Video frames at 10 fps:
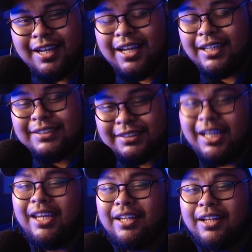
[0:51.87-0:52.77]

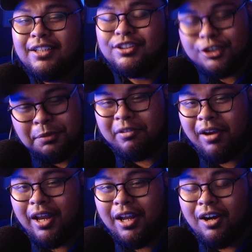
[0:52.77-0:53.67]
insane super
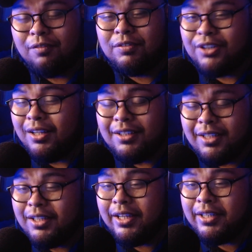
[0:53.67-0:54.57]
rare of Charlotte
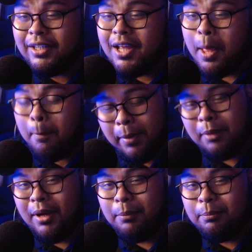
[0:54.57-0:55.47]
Linlin Big Mom.